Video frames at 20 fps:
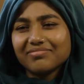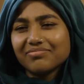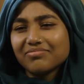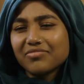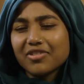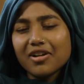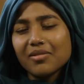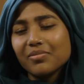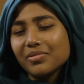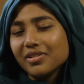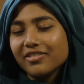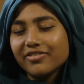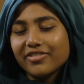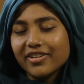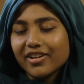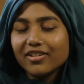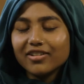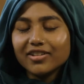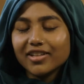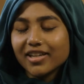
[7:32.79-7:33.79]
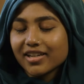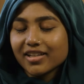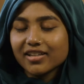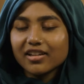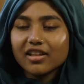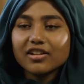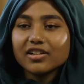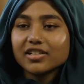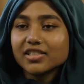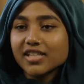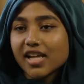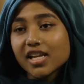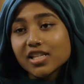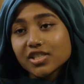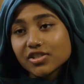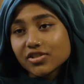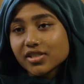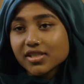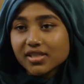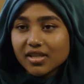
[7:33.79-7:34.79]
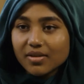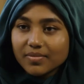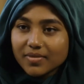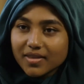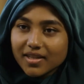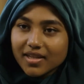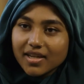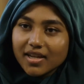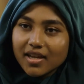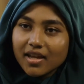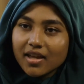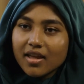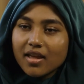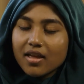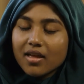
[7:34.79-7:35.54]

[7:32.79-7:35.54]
probably failed like another test or something,